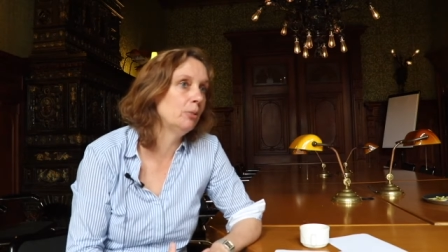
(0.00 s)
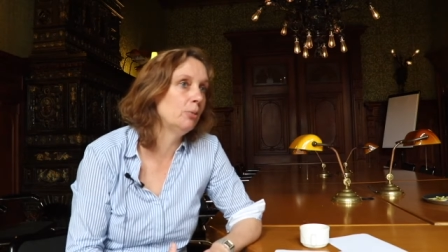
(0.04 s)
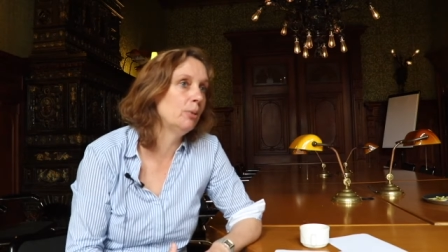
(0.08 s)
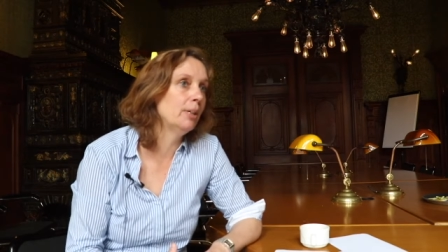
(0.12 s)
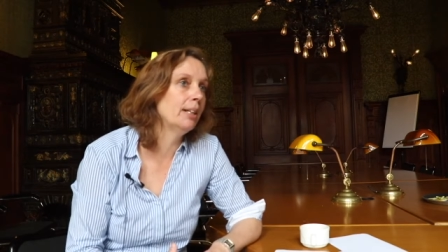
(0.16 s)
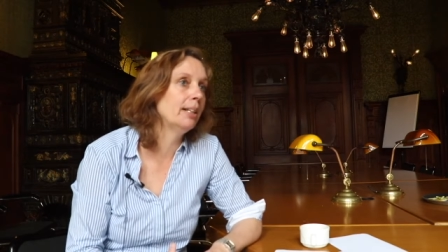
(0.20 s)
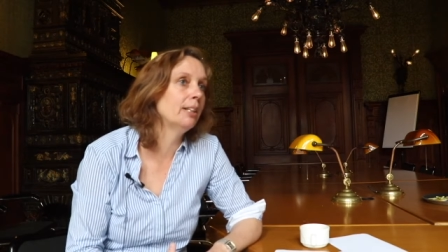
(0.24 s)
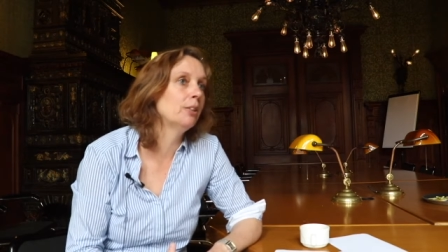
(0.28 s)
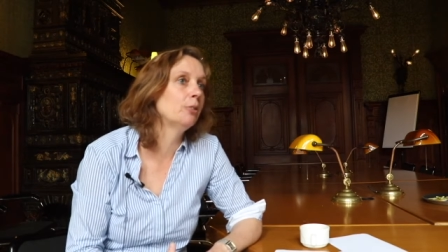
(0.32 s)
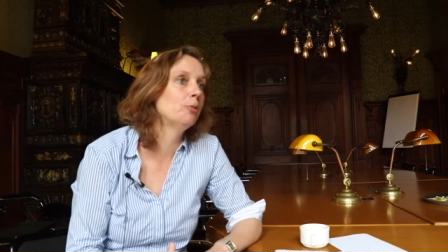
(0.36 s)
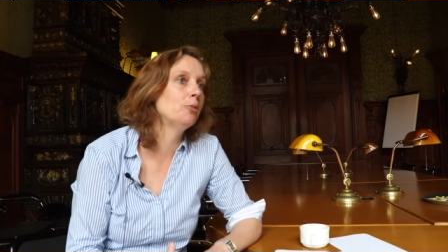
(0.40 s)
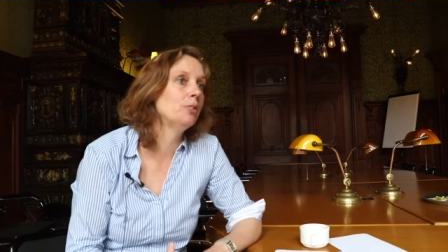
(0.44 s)

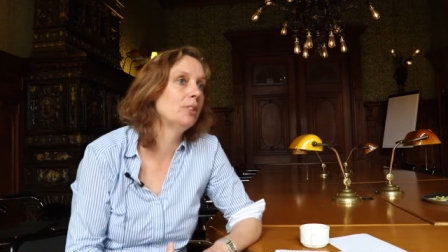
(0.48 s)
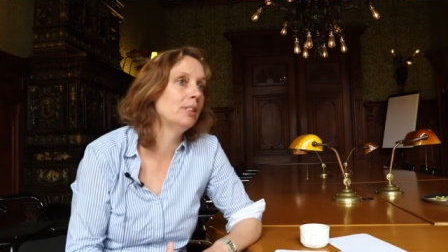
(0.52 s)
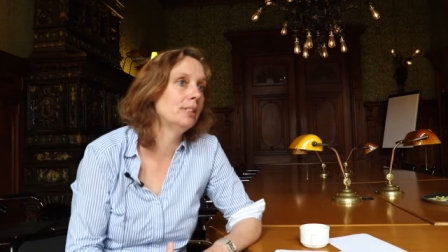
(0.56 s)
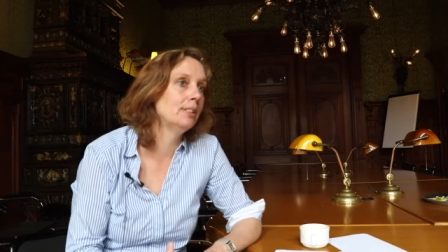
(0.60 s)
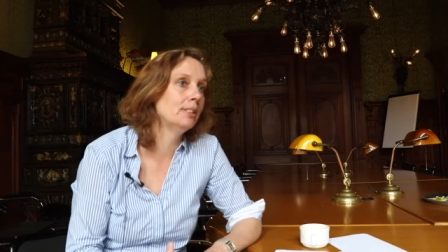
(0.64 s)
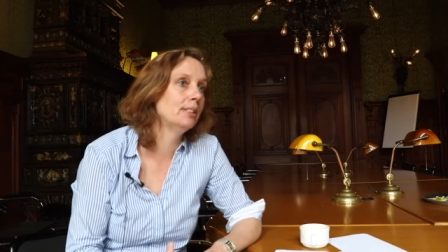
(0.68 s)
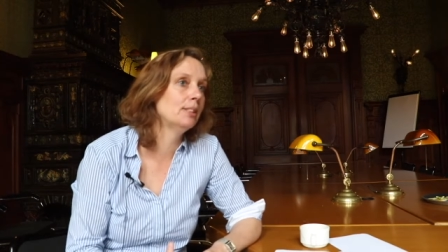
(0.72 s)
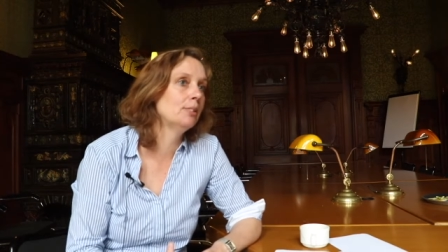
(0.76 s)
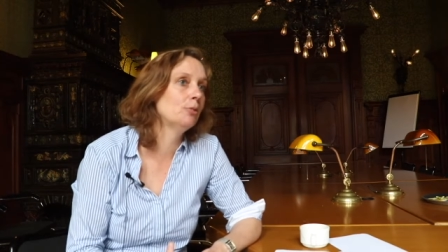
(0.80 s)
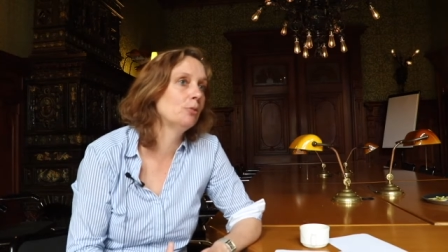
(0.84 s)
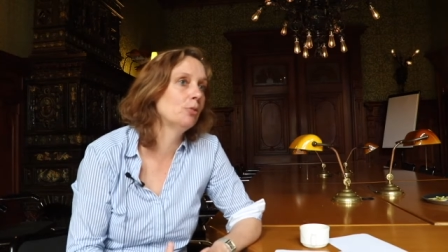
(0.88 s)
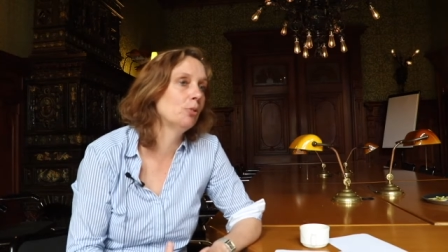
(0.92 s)
aware of
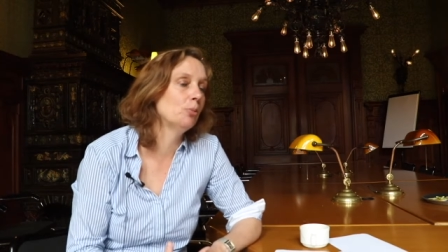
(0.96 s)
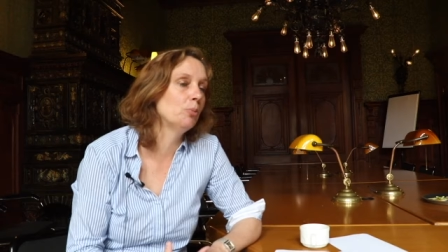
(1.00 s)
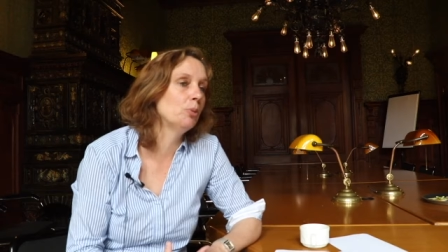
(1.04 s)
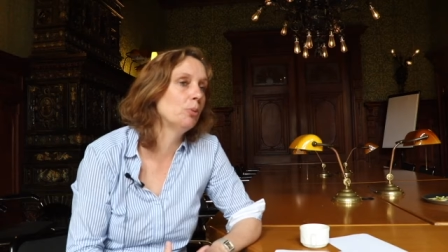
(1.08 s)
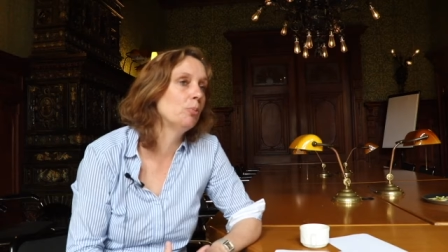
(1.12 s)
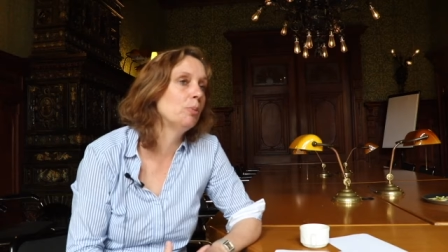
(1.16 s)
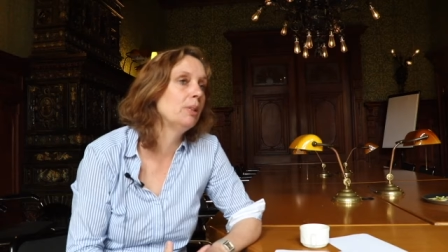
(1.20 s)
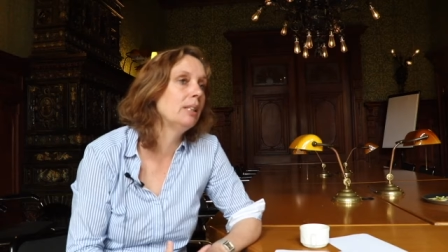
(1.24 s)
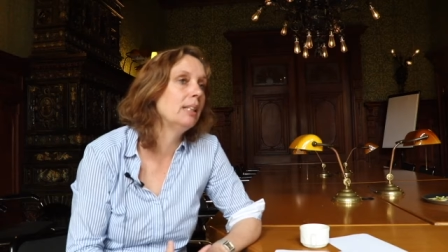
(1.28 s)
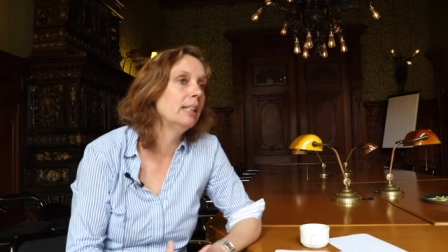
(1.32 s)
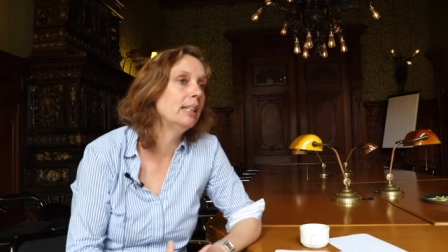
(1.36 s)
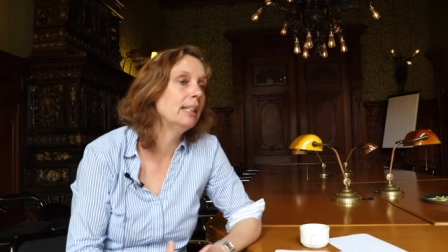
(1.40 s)
this from
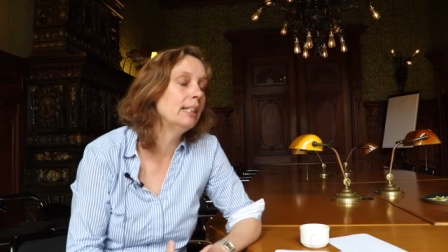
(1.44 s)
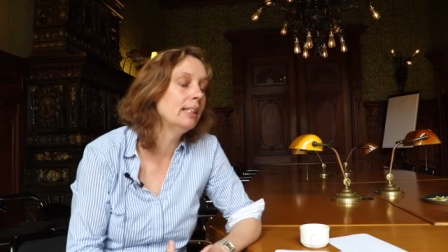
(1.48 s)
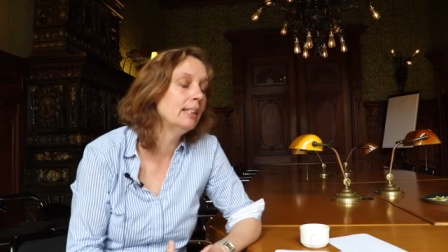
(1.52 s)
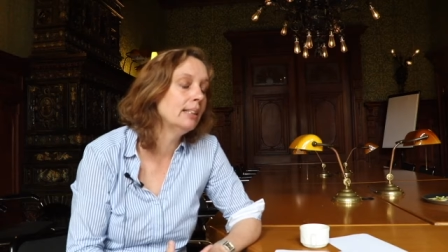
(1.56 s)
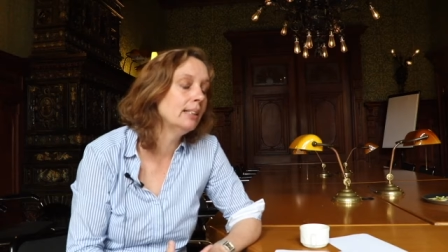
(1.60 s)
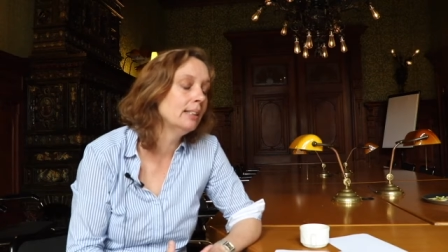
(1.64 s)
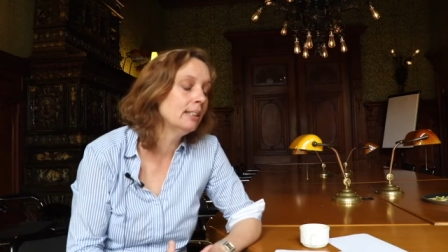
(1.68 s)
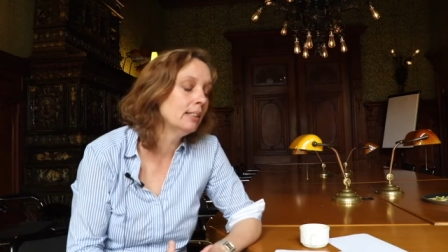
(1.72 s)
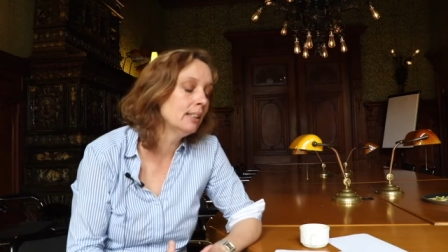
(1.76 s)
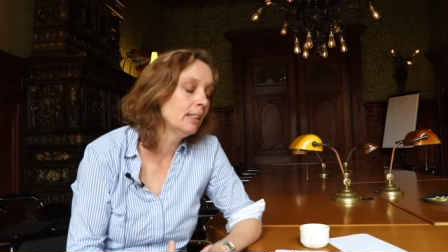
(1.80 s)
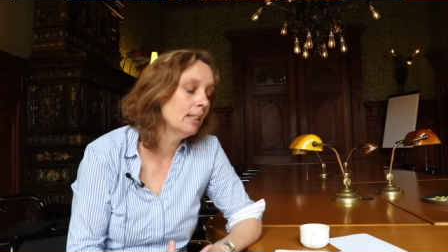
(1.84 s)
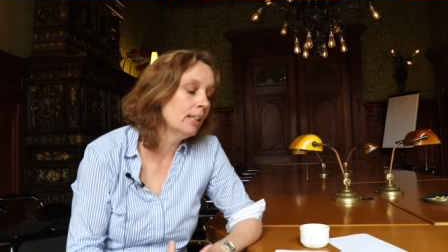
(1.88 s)
the
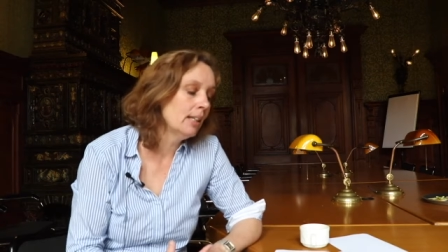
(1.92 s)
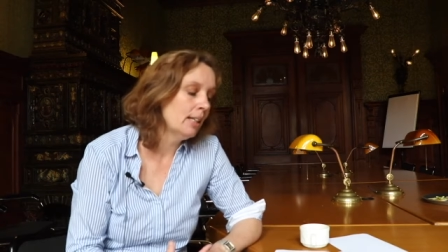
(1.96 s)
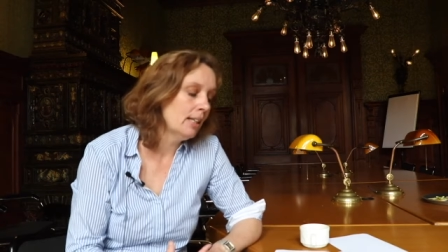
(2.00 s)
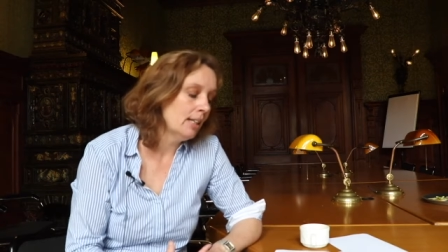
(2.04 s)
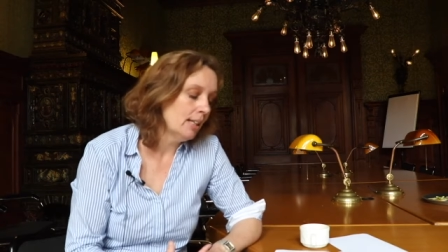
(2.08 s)
beginning.